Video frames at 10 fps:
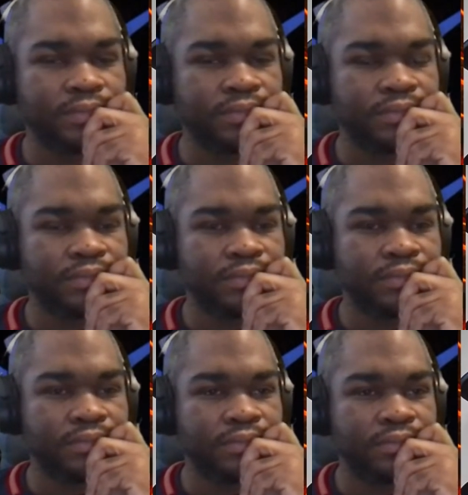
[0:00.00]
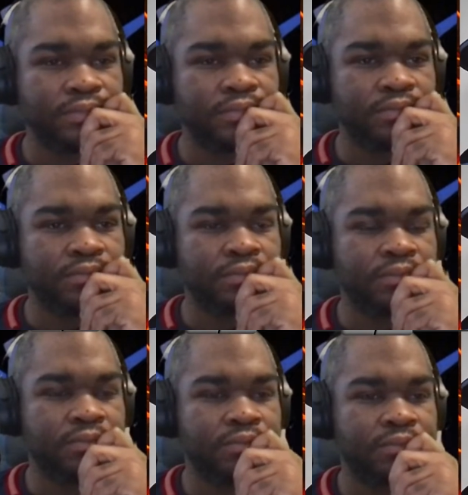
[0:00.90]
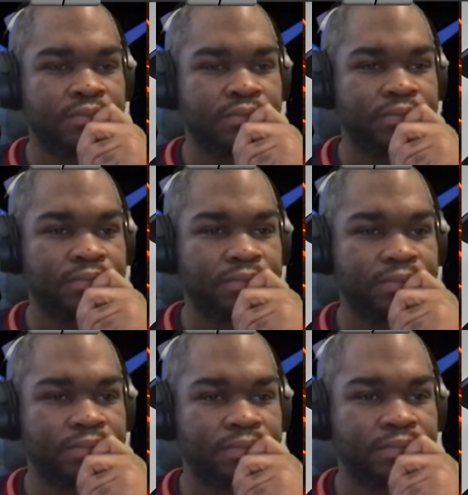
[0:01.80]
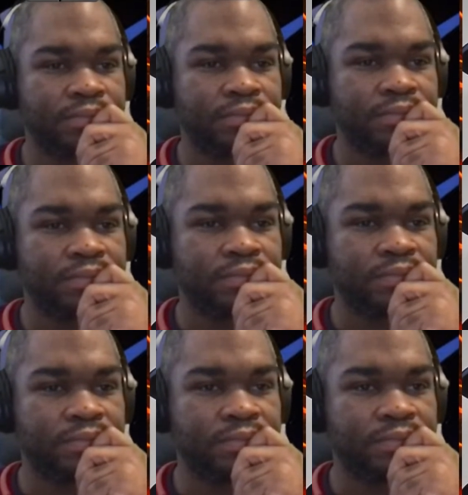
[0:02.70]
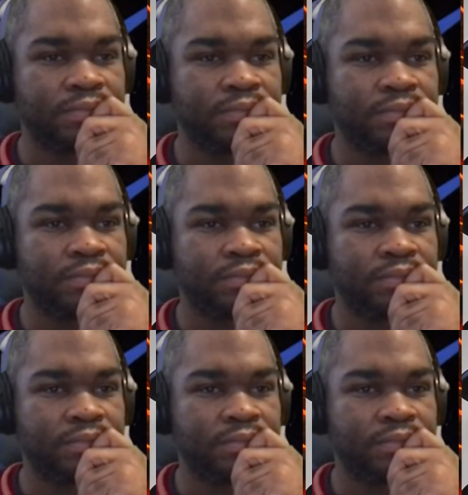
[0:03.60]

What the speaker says: This person isn't speaking.